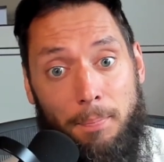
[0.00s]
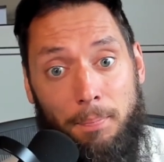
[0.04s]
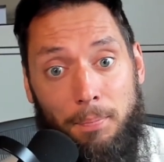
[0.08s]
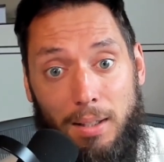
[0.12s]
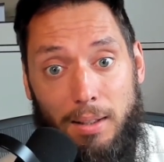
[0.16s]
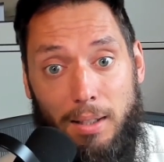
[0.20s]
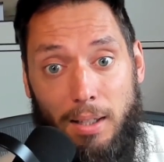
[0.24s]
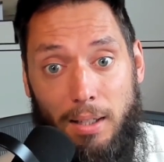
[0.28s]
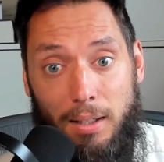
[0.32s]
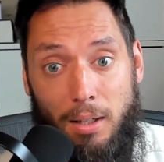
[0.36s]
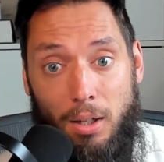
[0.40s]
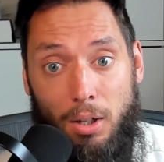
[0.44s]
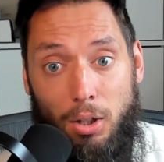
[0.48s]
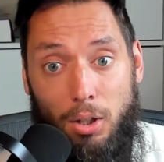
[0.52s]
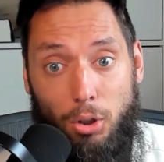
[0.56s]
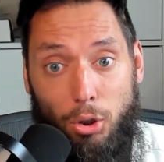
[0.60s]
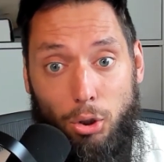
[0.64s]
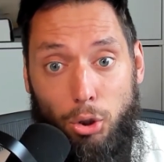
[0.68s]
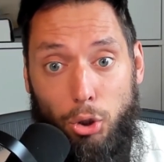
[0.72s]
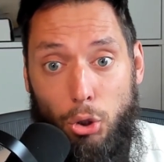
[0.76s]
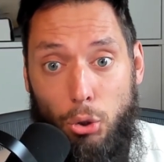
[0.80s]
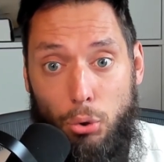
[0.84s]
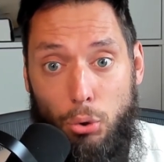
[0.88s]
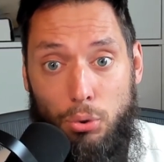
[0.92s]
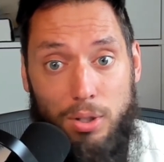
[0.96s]
than
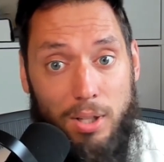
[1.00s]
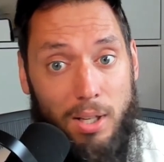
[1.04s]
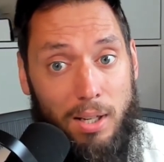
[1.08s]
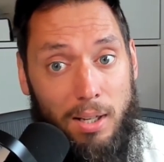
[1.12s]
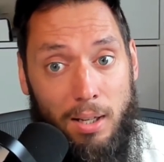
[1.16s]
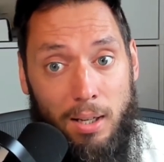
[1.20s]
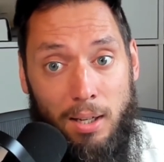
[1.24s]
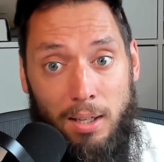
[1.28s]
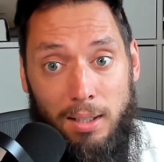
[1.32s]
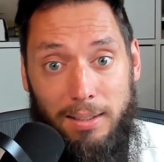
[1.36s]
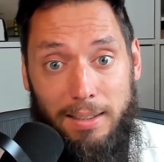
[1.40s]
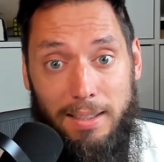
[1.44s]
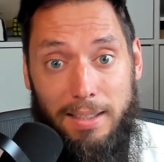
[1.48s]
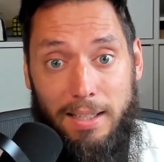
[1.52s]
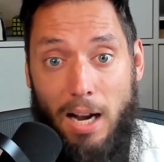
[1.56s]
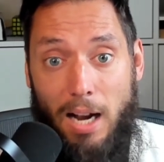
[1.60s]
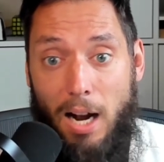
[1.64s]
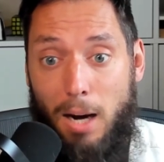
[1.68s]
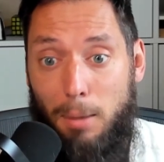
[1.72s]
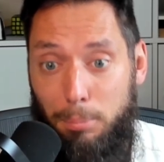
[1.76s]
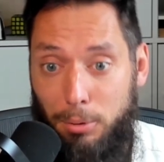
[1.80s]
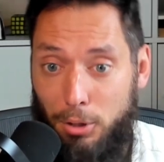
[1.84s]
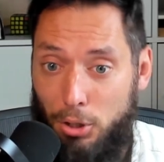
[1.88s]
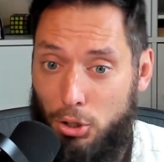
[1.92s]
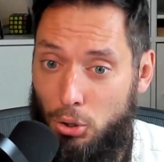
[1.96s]
losing the
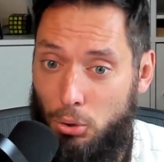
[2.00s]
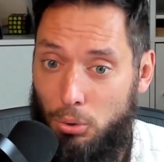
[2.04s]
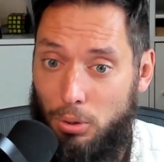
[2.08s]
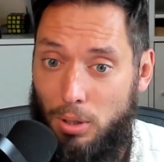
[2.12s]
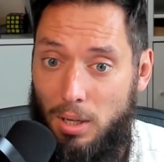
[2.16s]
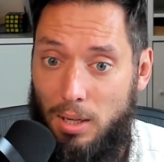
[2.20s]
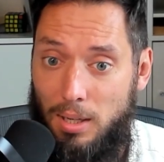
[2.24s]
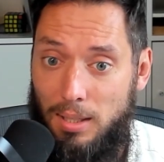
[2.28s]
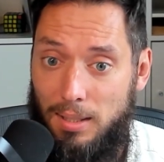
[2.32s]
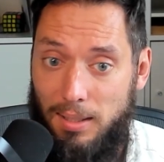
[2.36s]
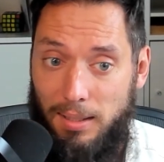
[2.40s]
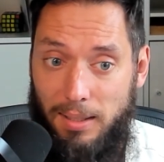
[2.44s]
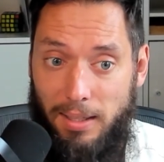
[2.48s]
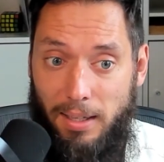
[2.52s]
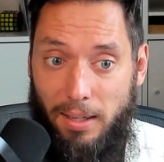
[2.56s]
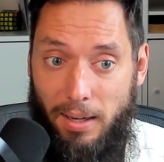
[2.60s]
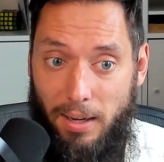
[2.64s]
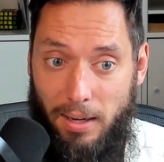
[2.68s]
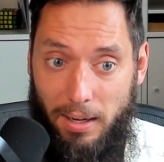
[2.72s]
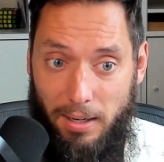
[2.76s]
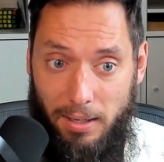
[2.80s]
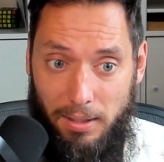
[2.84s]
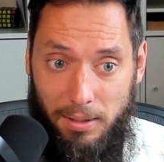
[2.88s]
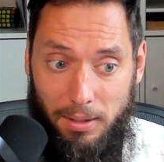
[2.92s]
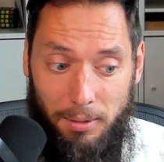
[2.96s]
opportunity to get
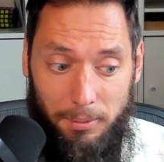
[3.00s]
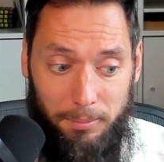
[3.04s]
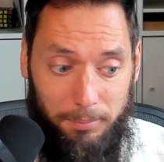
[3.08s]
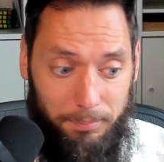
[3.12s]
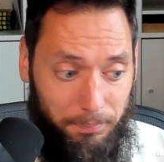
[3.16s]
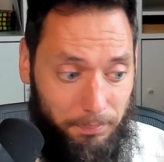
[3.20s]
ahead,